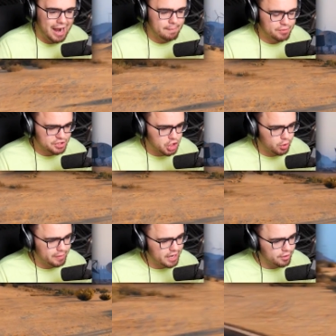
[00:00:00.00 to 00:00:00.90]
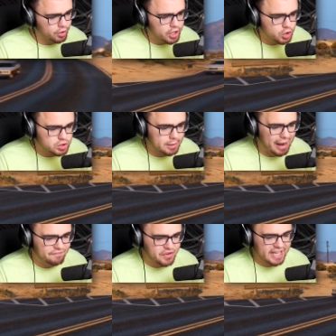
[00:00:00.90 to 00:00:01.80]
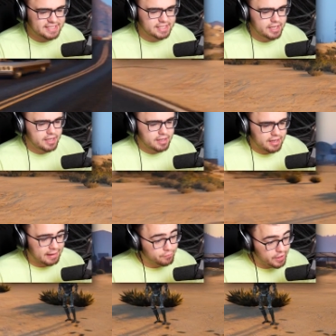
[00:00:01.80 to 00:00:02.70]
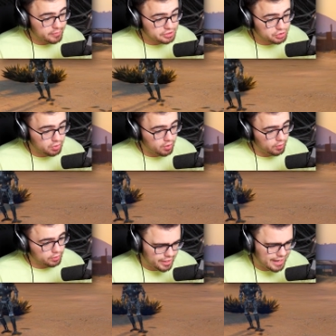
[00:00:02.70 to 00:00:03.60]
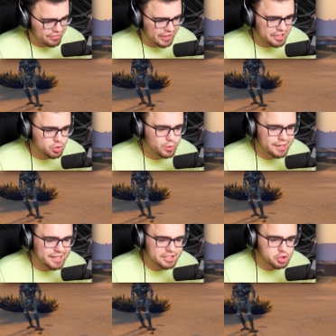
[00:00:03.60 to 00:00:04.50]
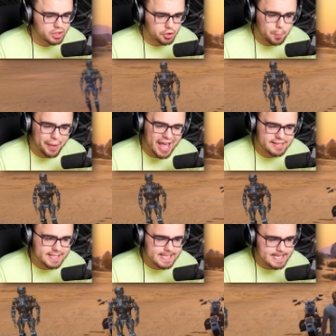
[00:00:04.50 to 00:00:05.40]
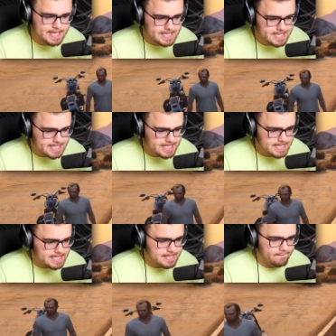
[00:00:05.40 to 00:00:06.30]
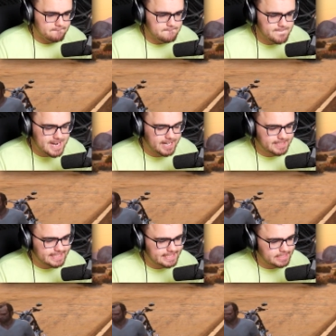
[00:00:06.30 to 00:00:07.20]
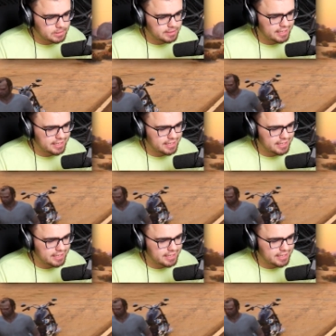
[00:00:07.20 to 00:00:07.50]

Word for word: I'm the Terminator. You see my face? I'm very strong, and I think you need to get your little pets out of here,